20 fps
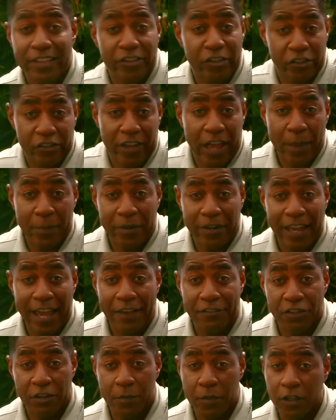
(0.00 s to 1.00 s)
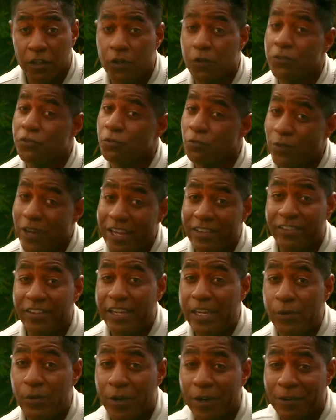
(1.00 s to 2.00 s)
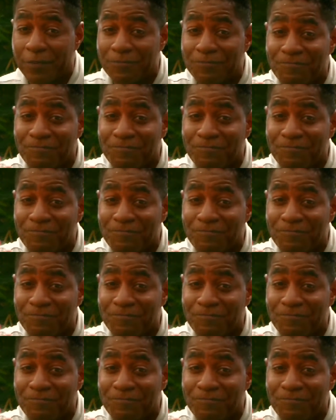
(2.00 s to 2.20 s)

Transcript: they just happen to have some of the lowest rates anywhere.